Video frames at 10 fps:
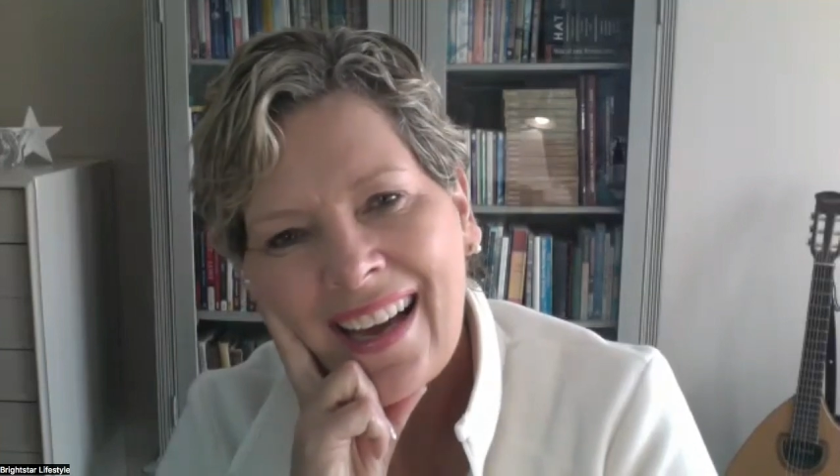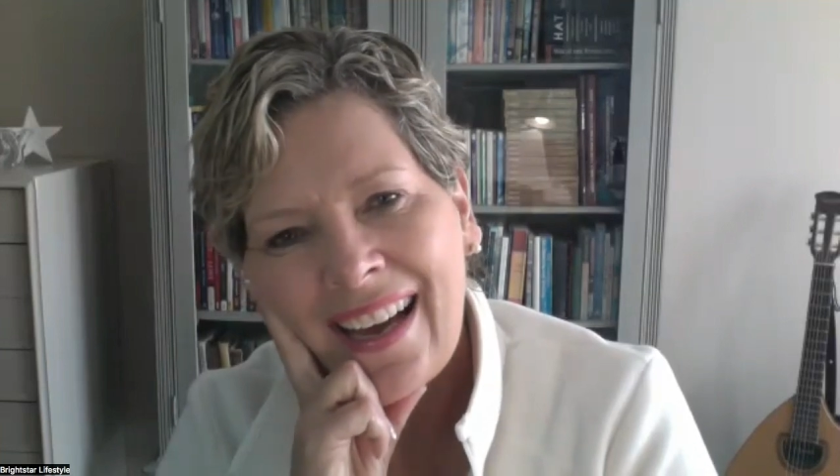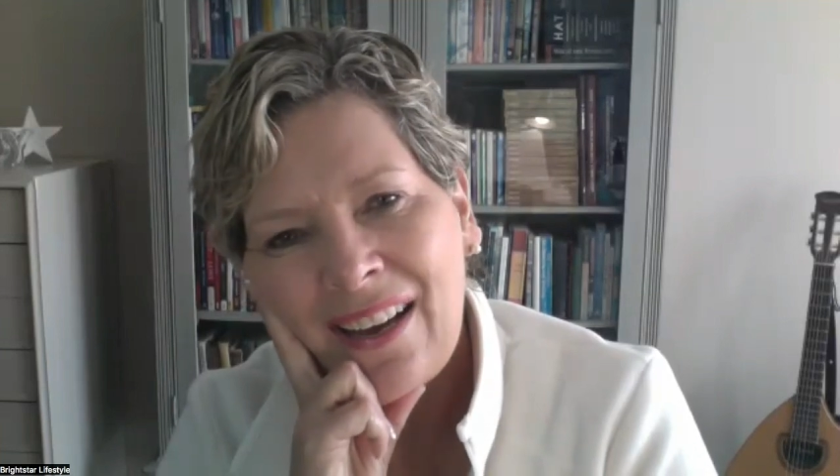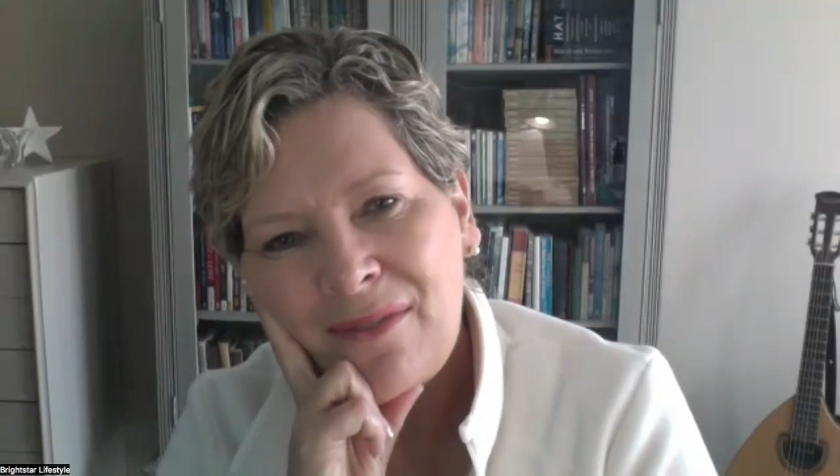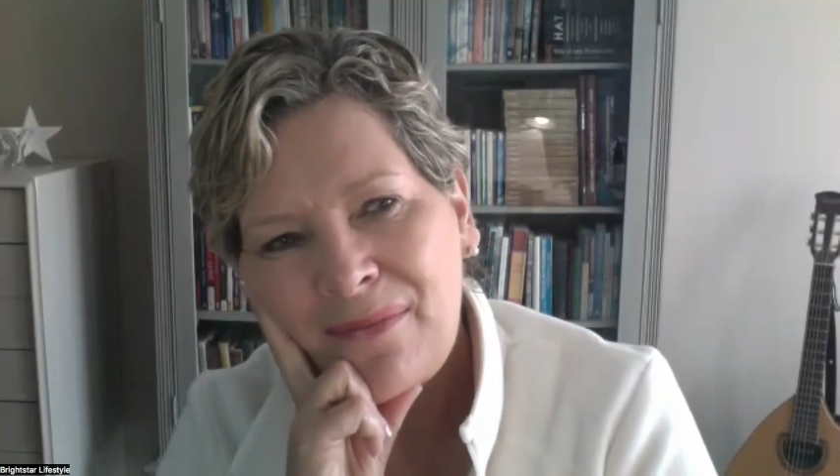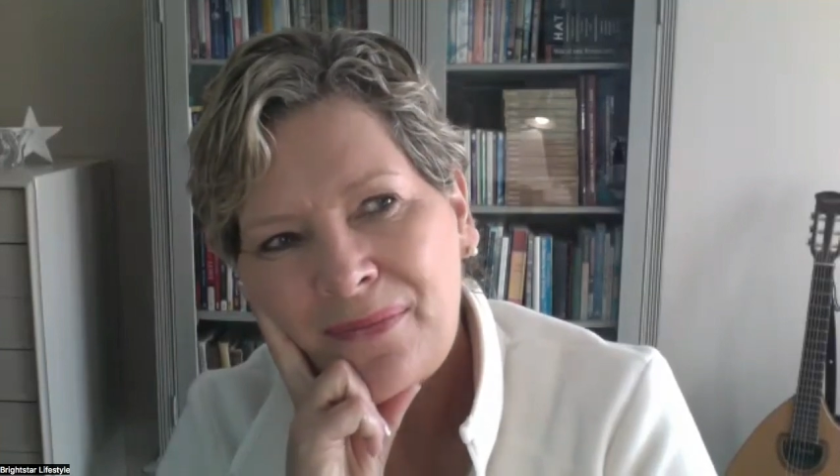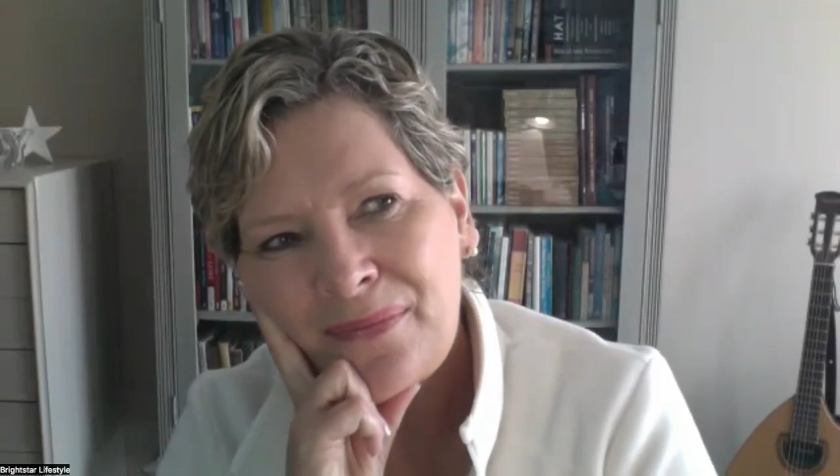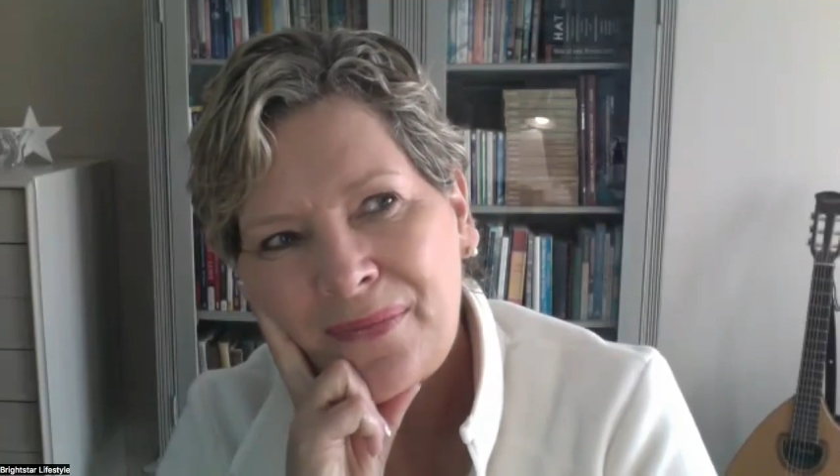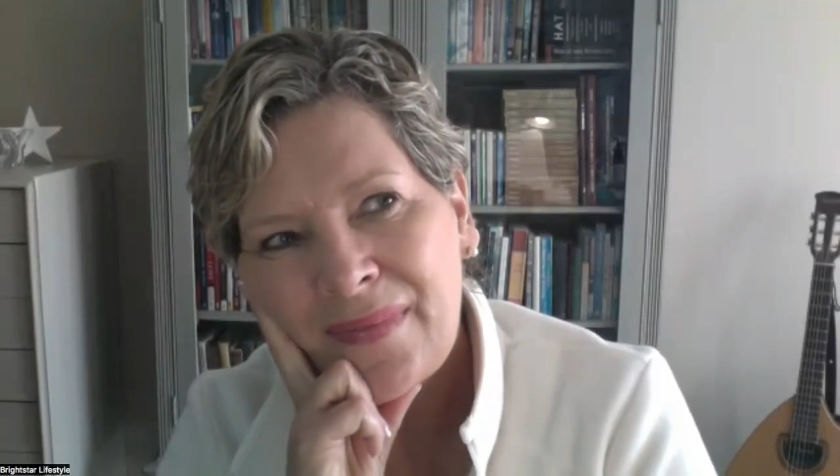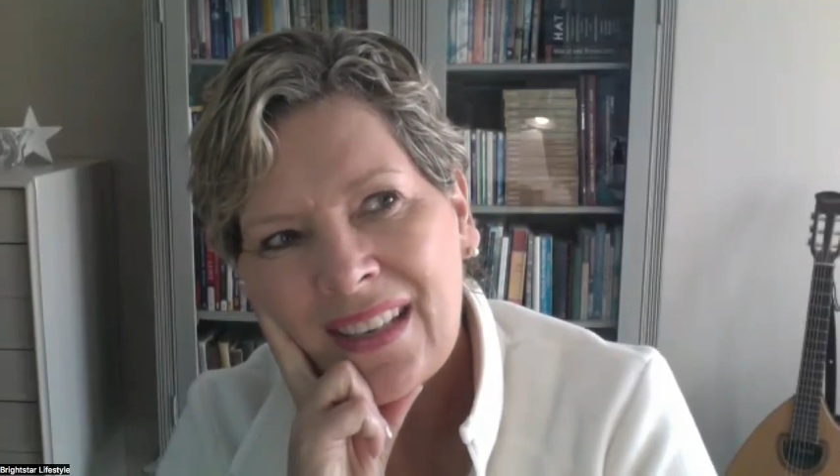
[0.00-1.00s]

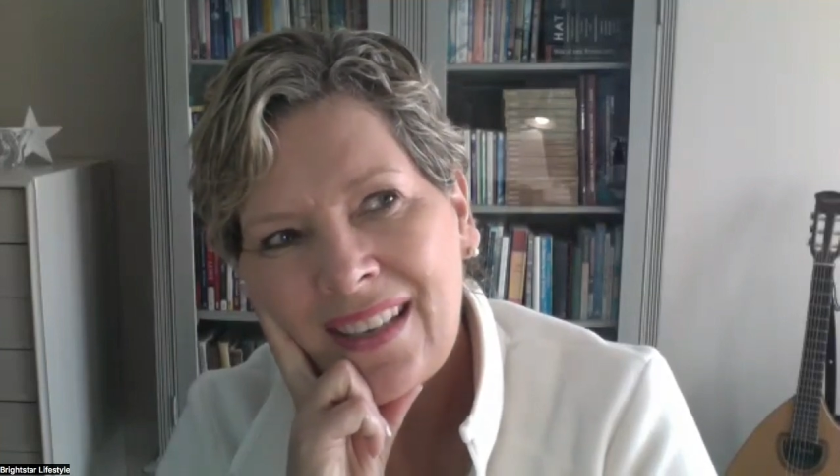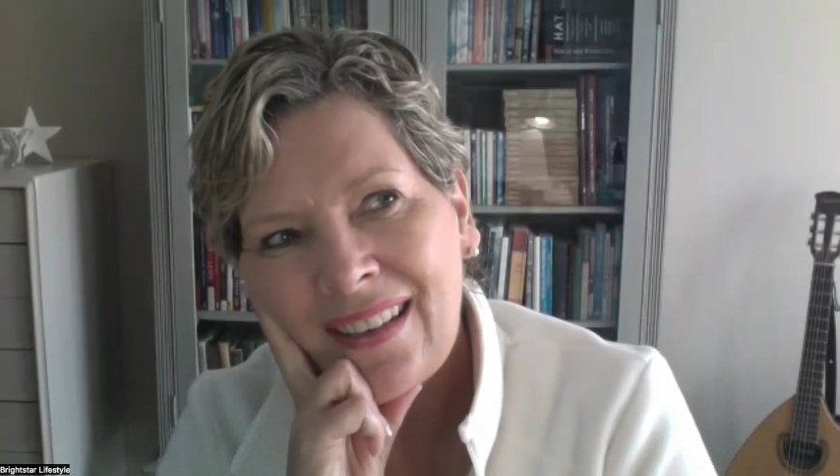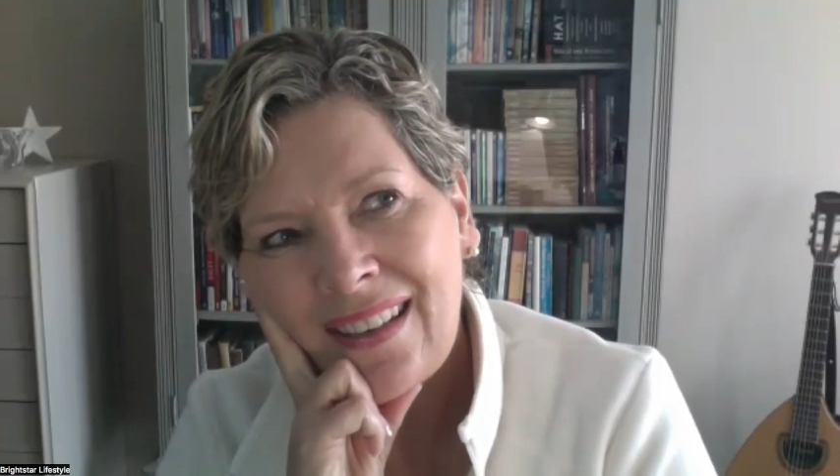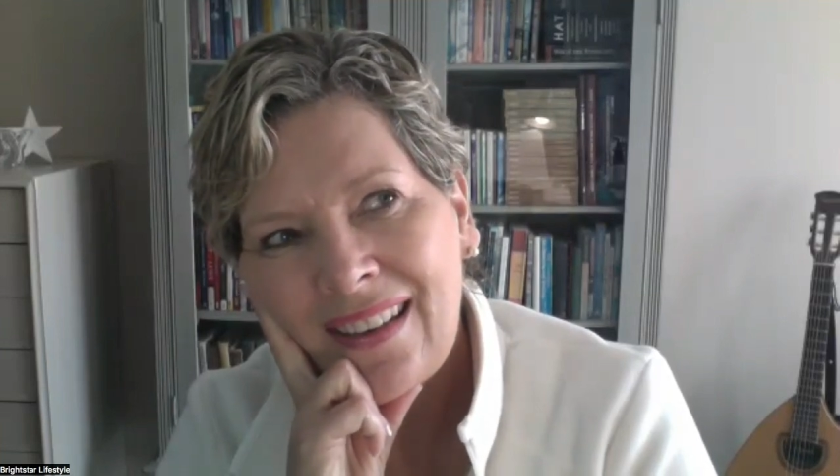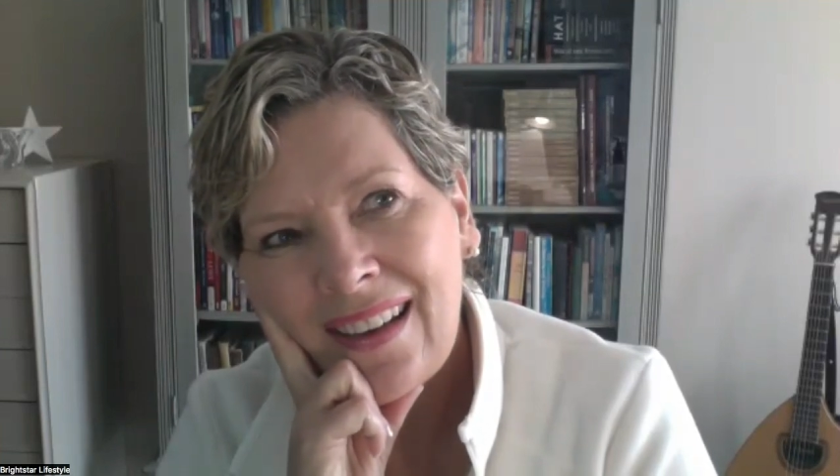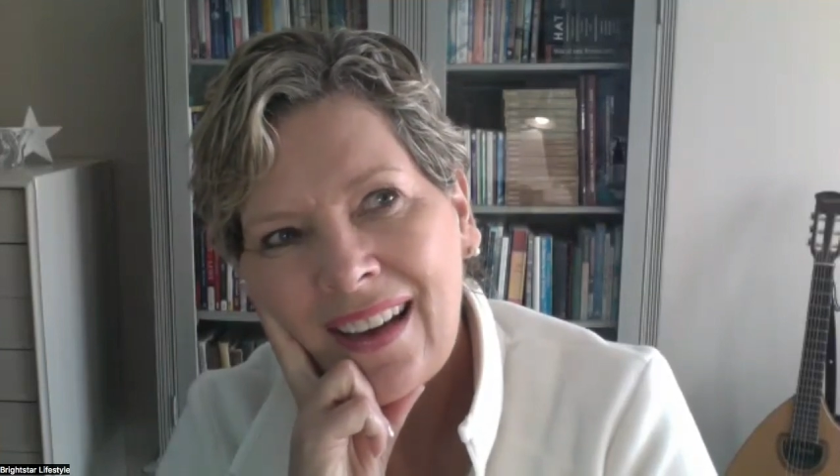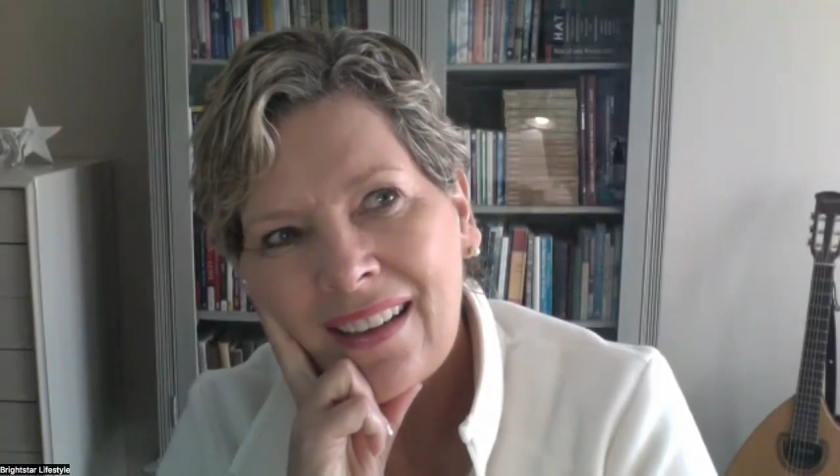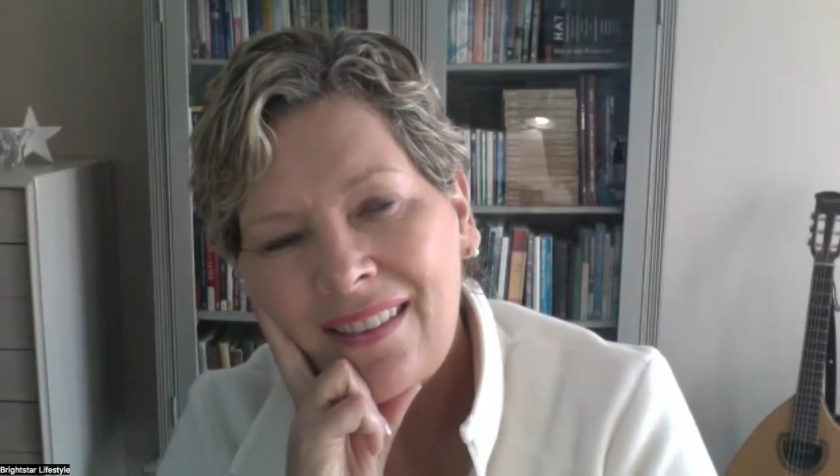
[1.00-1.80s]
I